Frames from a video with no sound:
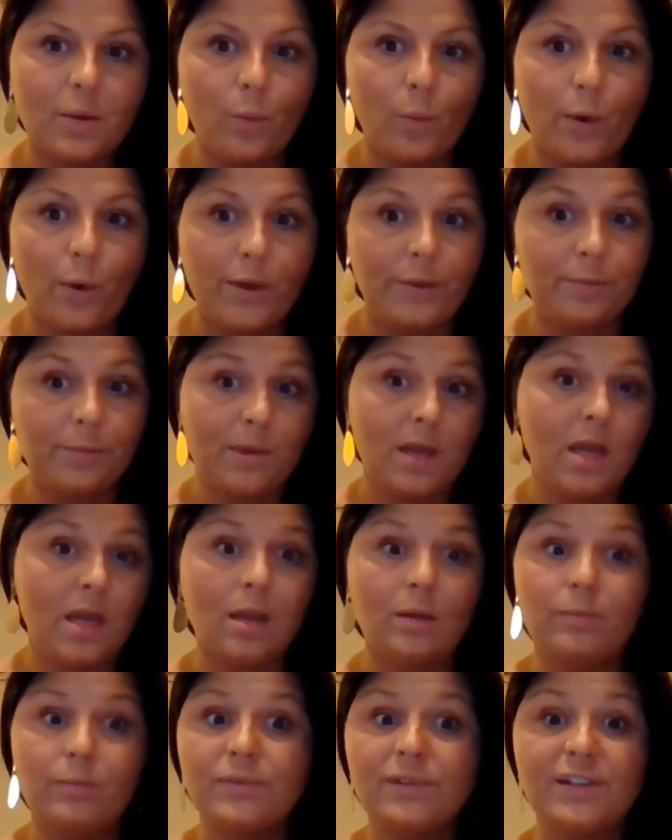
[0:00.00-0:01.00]
with
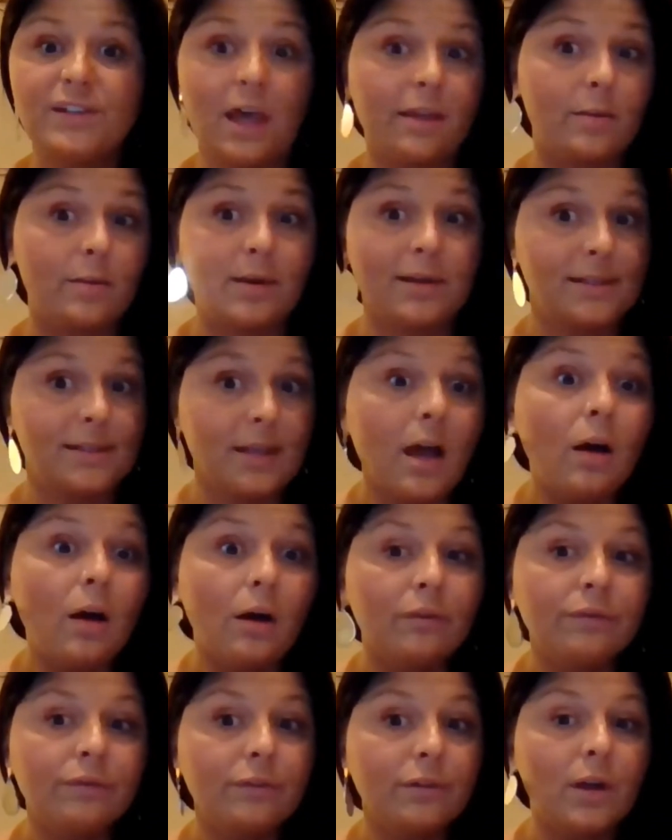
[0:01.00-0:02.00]
me selling
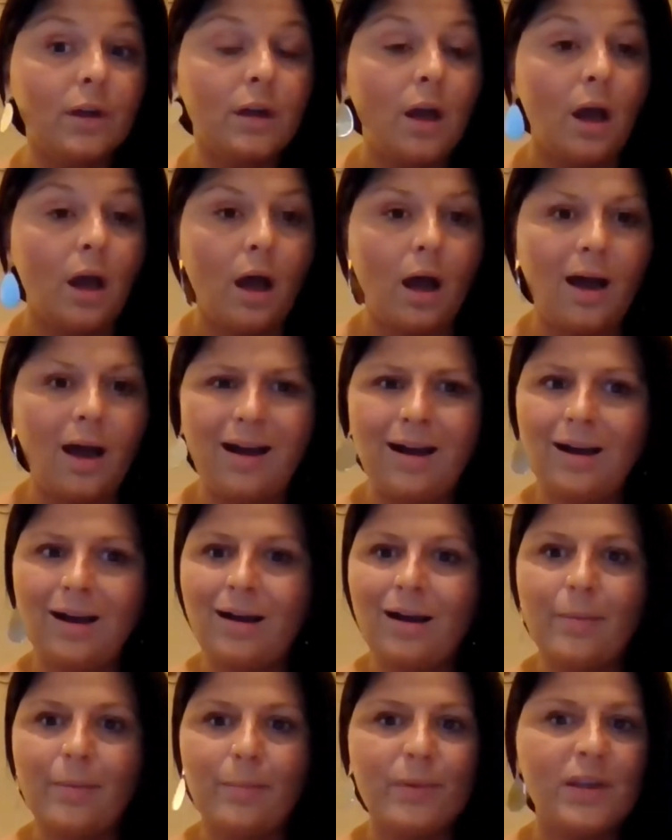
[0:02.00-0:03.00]
myself
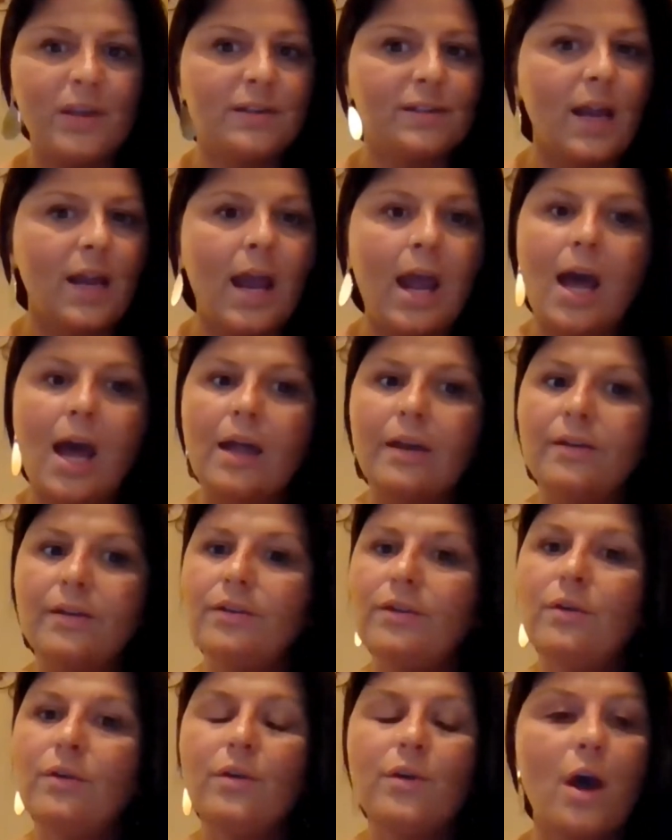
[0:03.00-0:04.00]
because I had
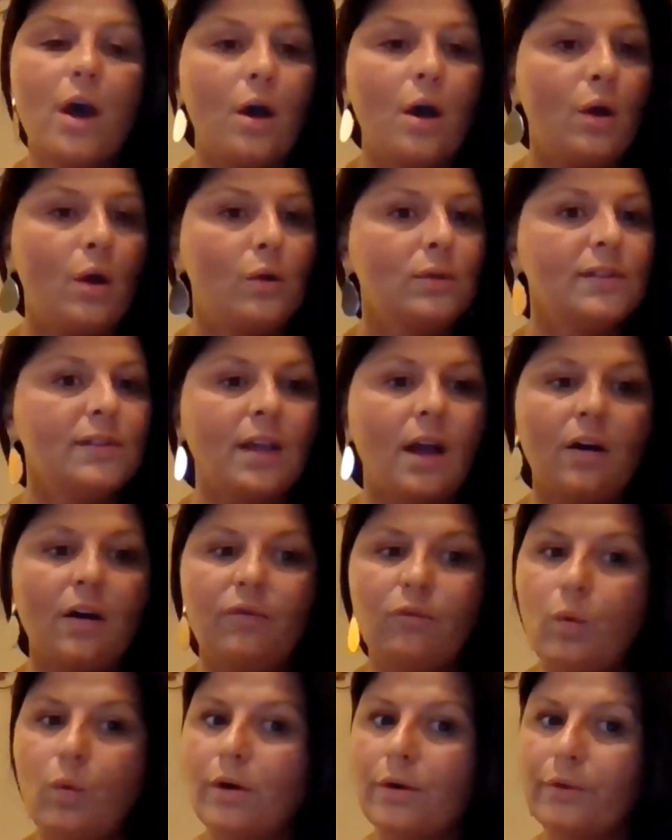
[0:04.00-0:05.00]
no
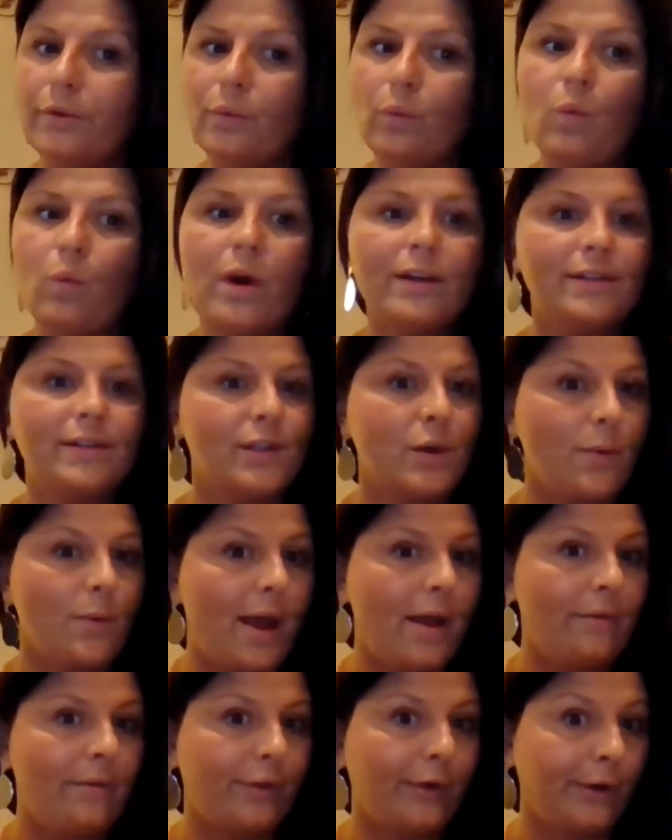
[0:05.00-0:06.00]
self-worth
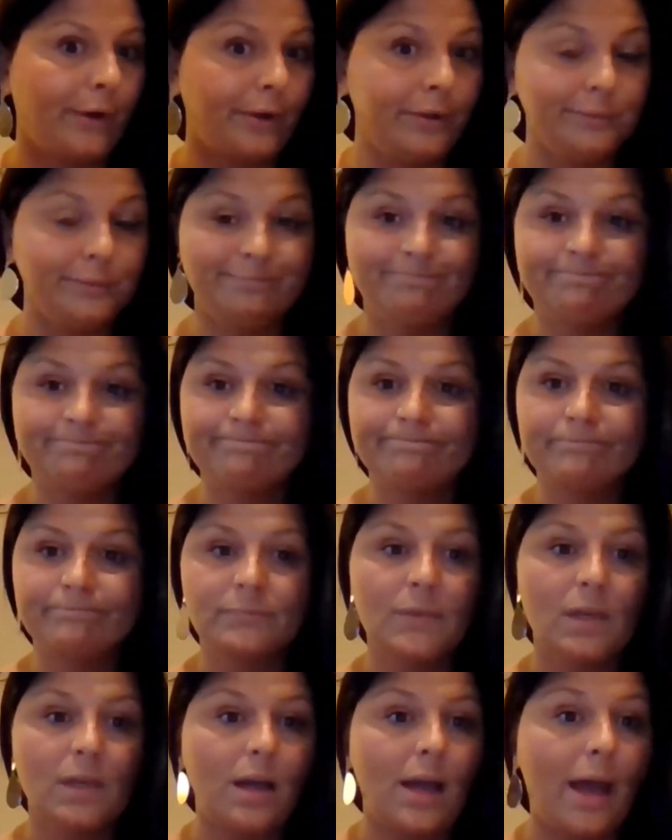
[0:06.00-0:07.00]
whatsoever
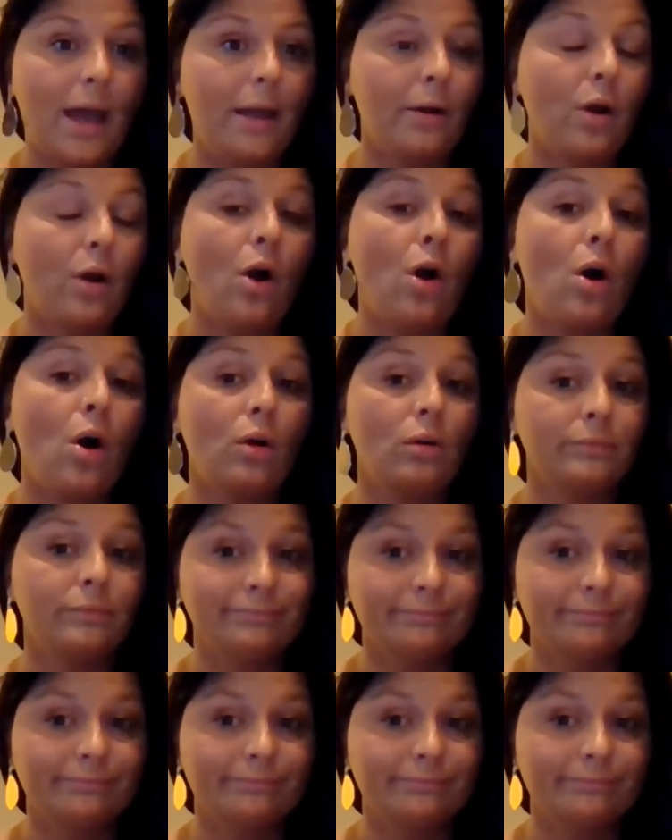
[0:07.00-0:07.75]
at all.